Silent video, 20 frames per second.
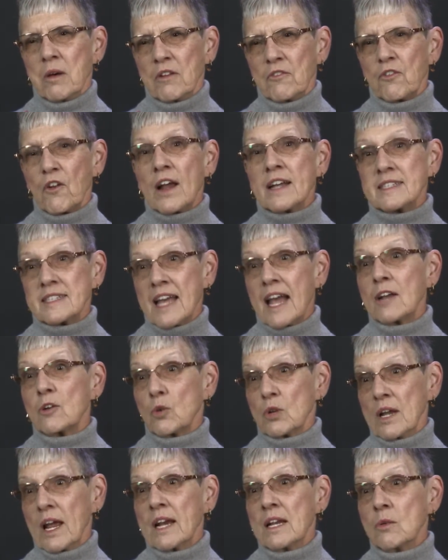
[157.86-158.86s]
But Frank
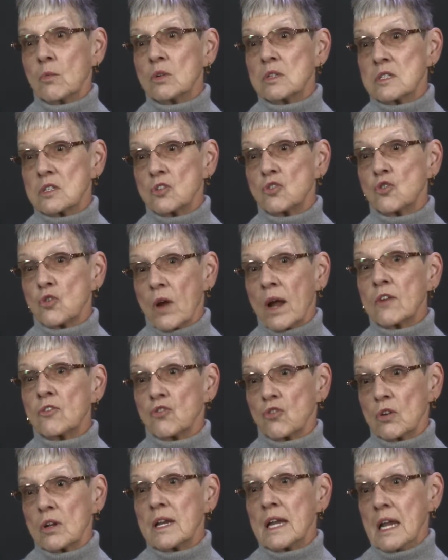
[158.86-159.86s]
Sanguinetti was the
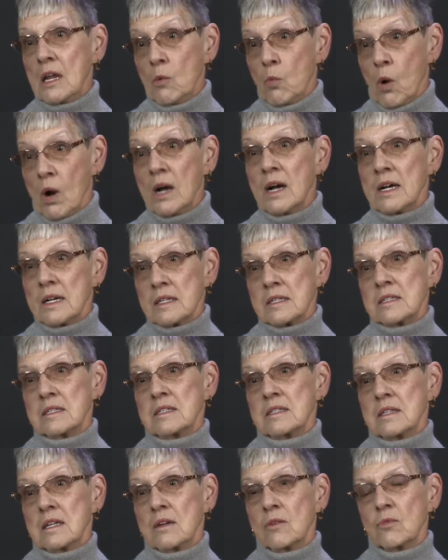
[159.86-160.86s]
director, and he
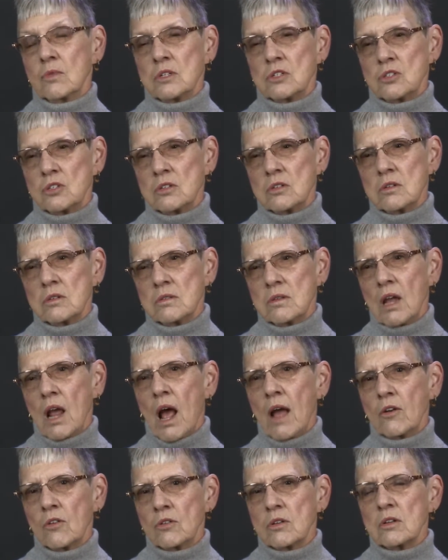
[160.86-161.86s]
was the original. Yeah,
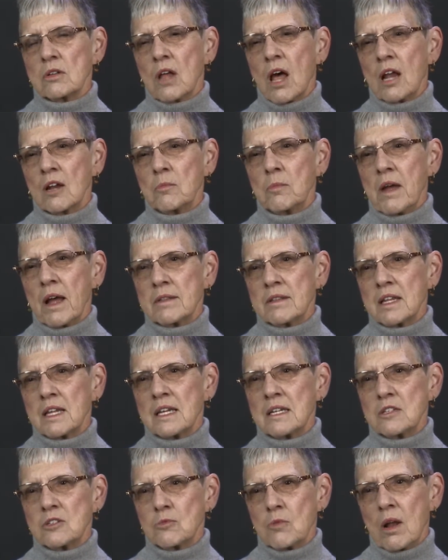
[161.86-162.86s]
I heard a lot about the
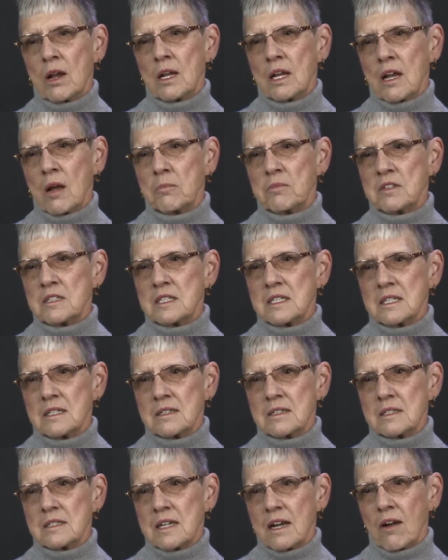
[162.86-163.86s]
kids running up the
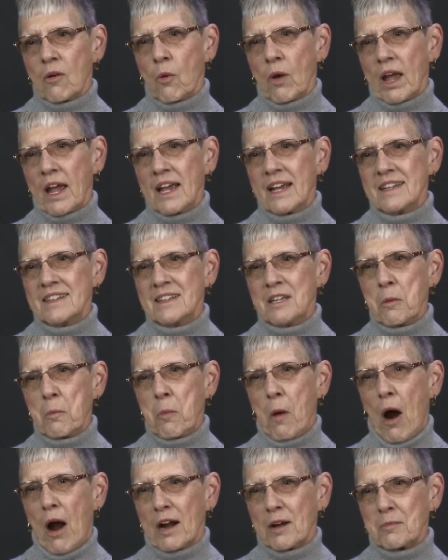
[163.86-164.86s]
steel stairway in the
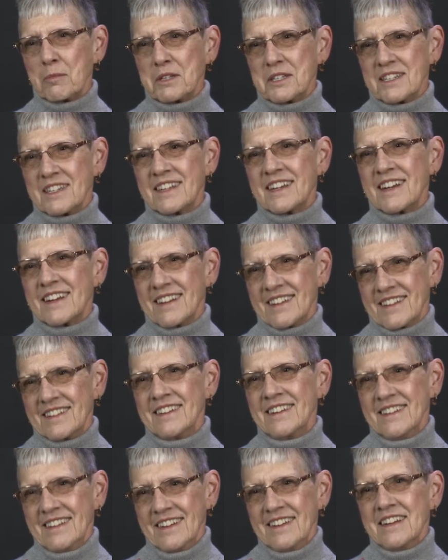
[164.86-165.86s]
Park building, and
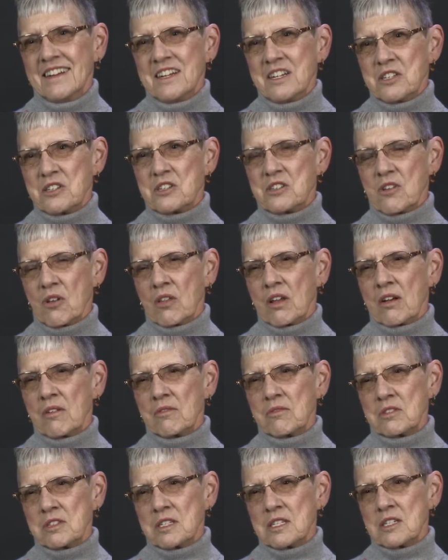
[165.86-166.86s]
so there
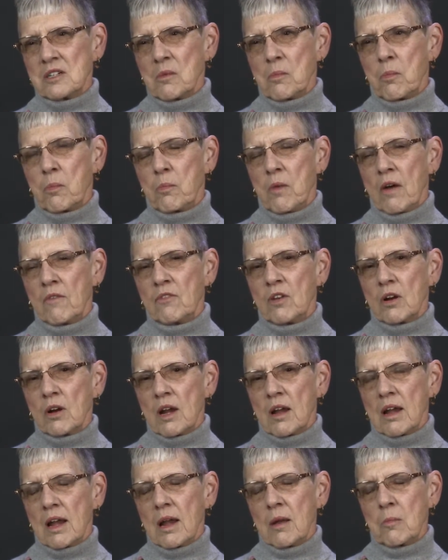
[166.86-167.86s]
was still a
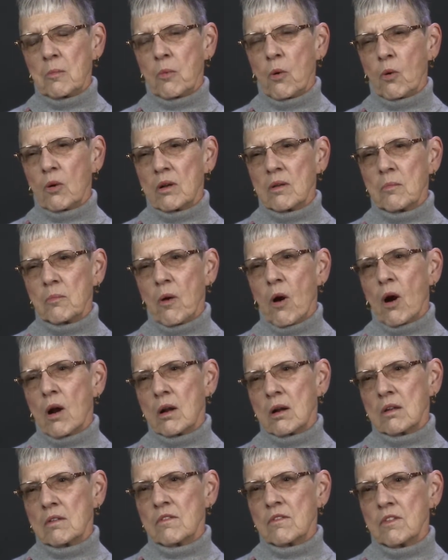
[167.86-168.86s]
very important
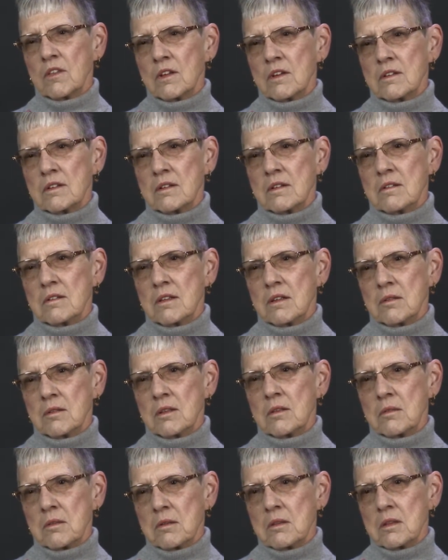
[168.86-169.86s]
part of the
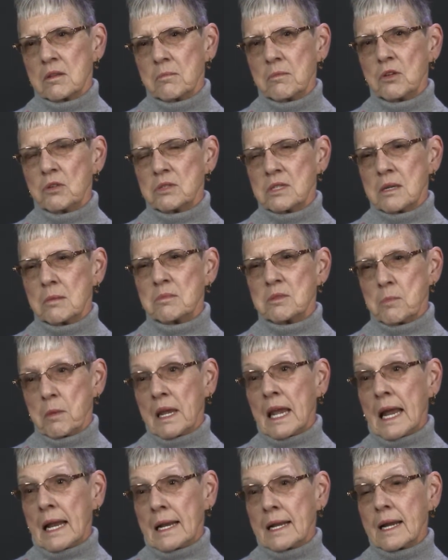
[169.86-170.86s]
museum's
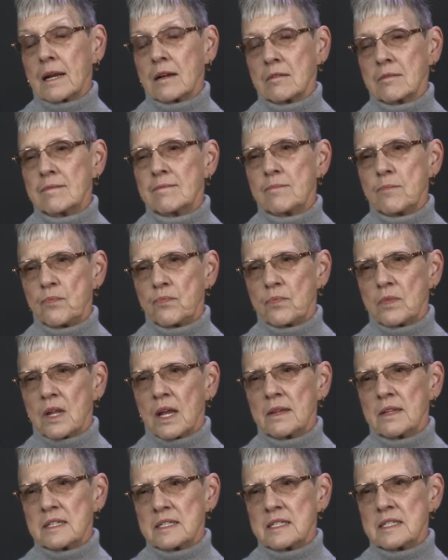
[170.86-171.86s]
beginning,
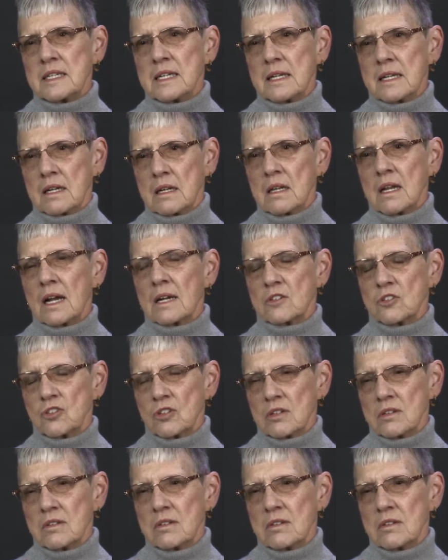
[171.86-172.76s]
and the seed collection.